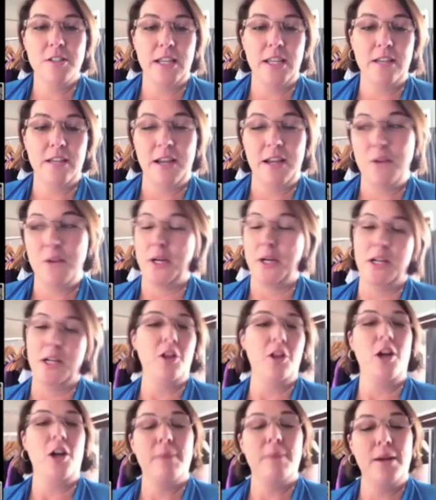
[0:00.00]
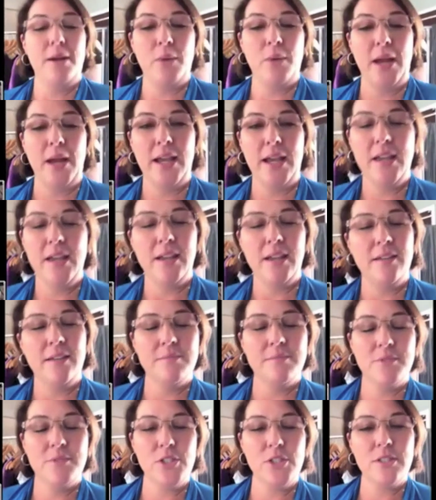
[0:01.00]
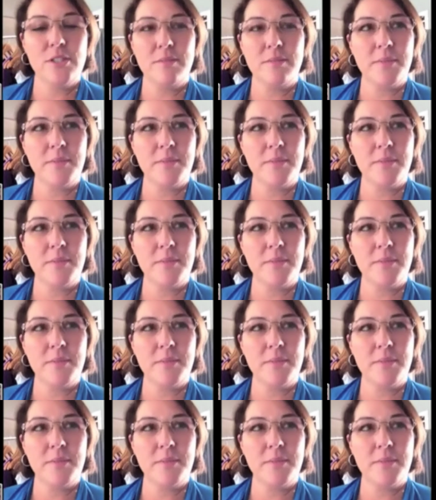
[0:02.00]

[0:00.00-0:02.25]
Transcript: and I went along my way and just